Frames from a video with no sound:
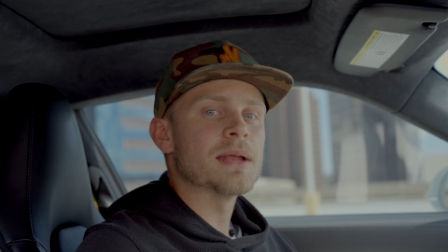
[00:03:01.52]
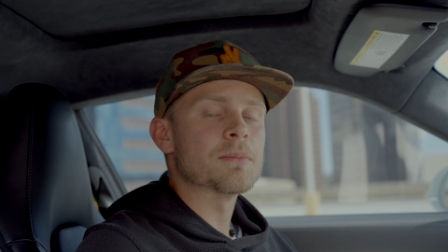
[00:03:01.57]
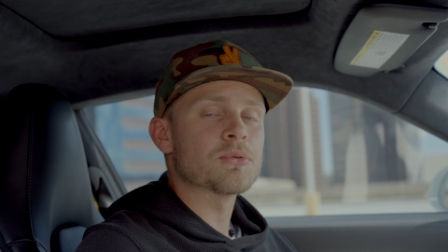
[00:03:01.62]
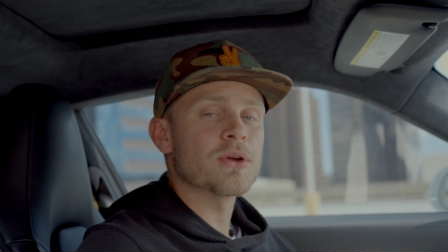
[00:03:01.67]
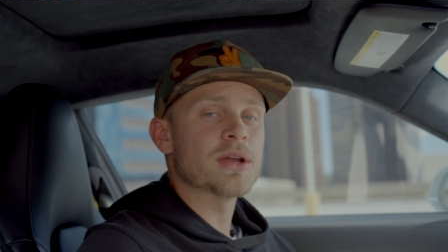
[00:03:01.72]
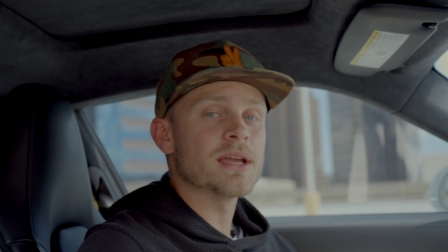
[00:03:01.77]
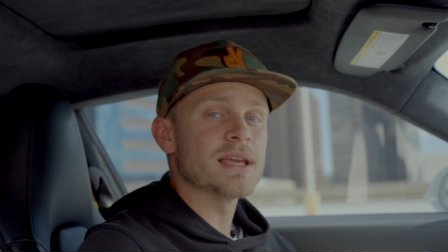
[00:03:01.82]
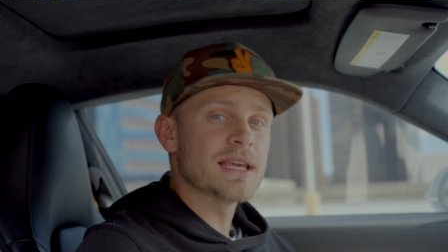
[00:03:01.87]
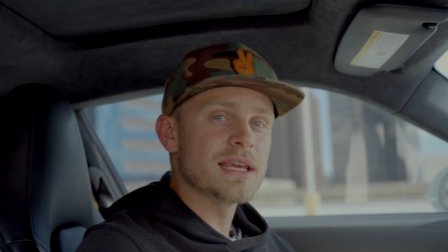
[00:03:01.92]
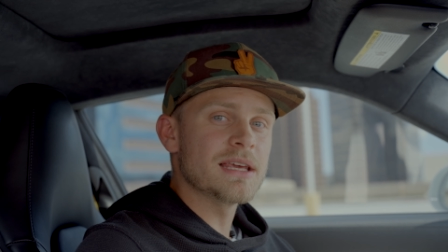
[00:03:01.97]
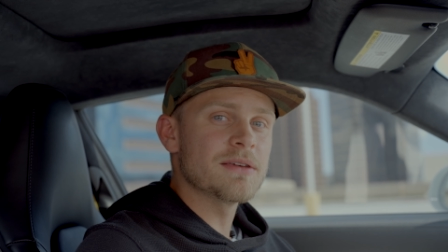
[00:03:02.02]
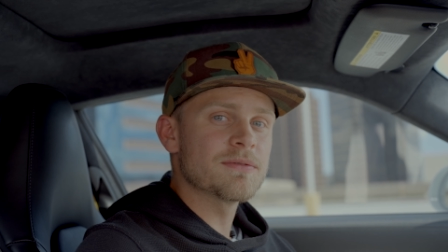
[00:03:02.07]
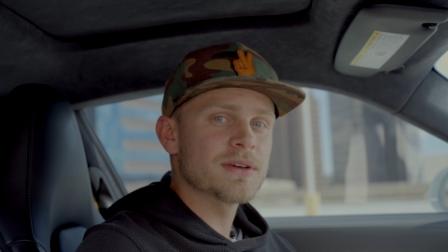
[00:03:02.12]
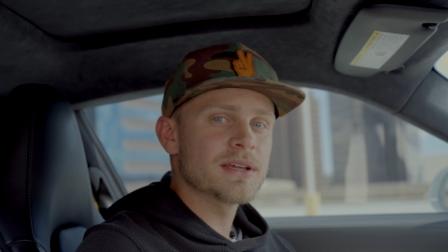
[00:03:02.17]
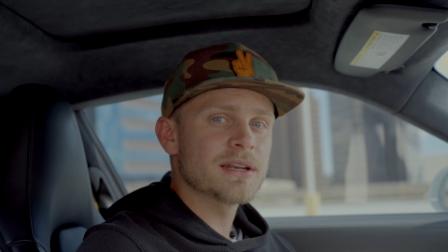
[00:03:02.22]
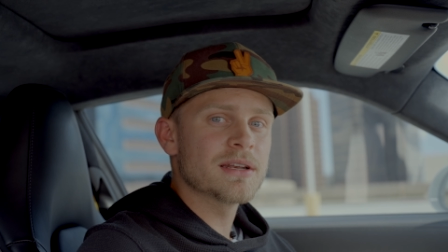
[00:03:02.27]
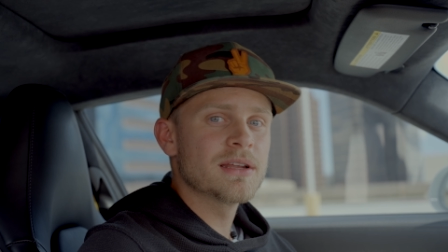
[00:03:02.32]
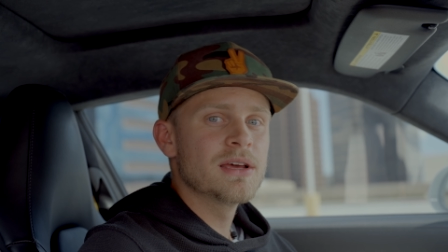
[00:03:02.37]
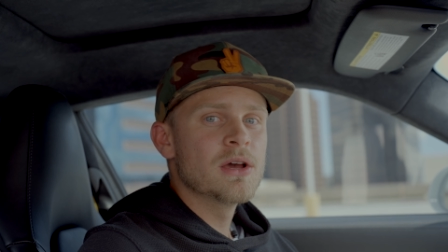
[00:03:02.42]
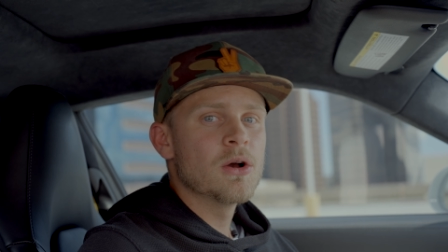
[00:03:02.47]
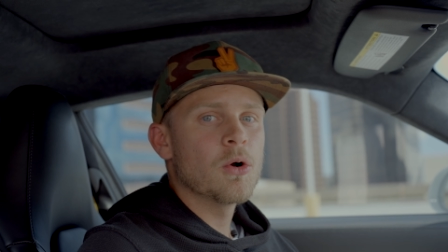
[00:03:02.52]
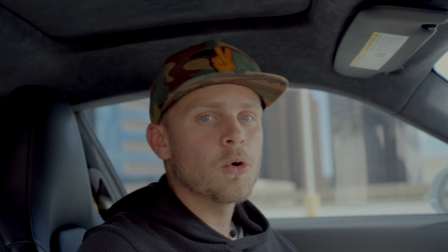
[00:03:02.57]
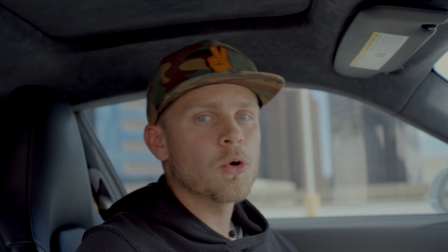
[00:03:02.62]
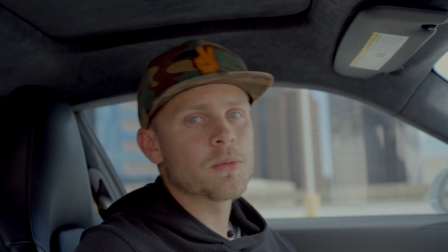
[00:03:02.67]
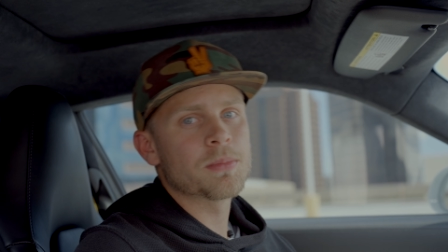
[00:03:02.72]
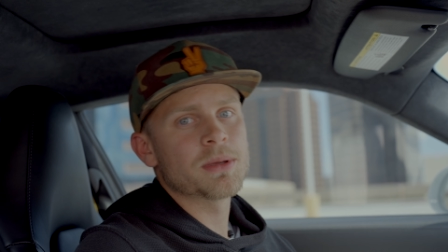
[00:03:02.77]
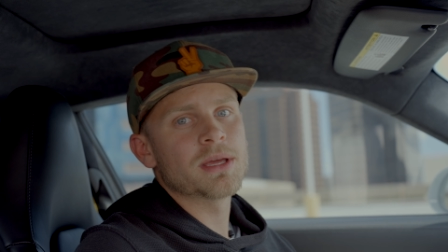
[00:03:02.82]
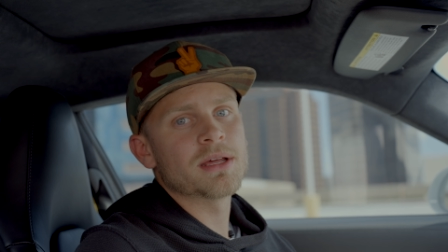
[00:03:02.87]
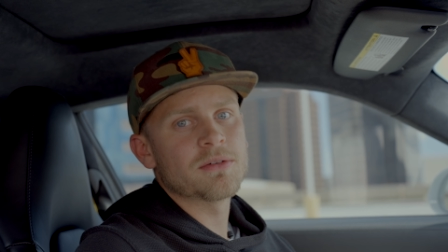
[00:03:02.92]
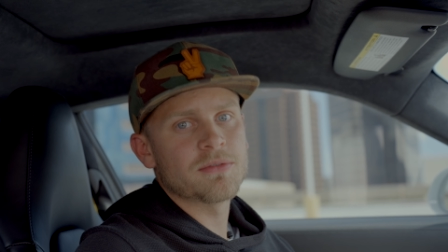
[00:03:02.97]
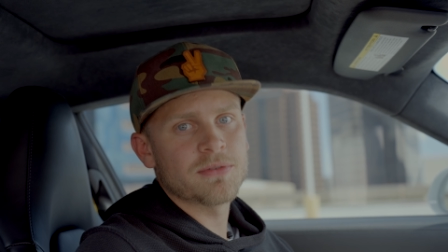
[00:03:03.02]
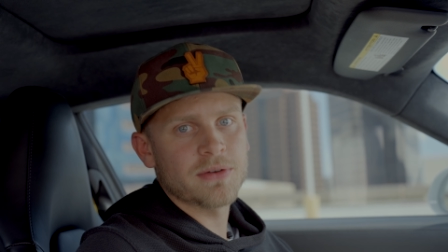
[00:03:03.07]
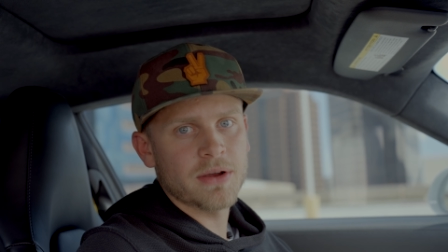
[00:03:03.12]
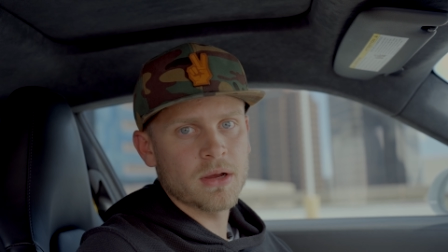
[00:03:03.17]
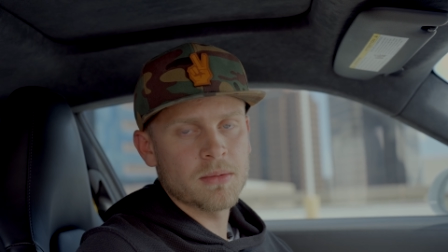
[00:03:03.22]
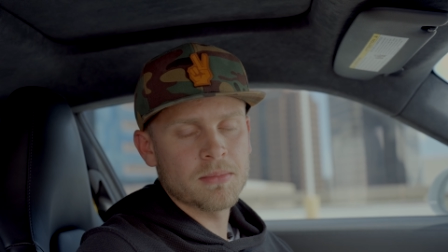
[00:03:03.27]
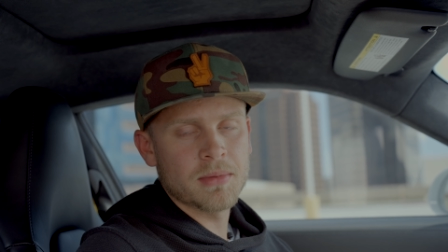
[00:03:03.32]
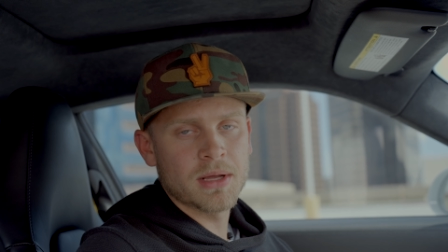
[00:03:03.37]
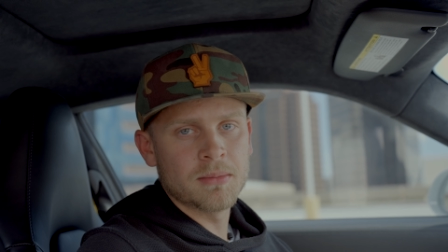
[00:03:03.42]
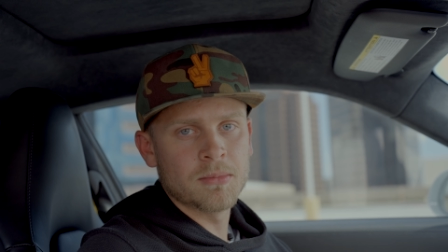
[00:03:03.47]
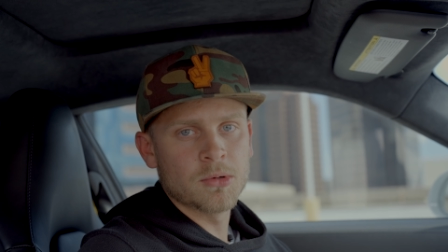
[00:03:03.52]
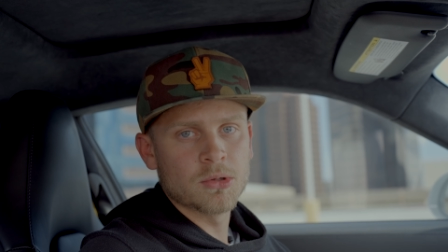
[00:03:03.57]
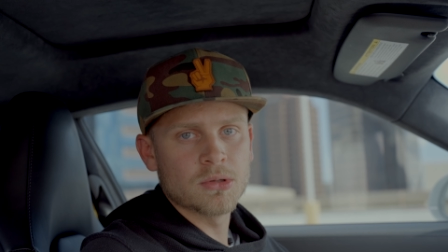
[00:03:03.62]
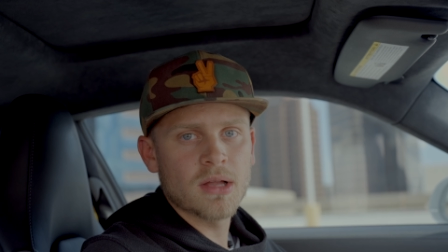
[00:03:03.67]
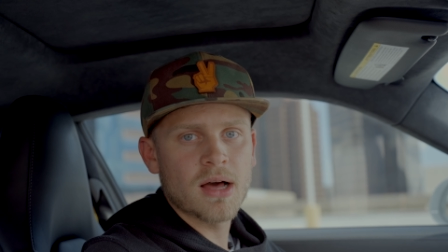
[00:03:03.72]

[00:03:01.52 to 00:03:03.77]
and break even or be at a very minimal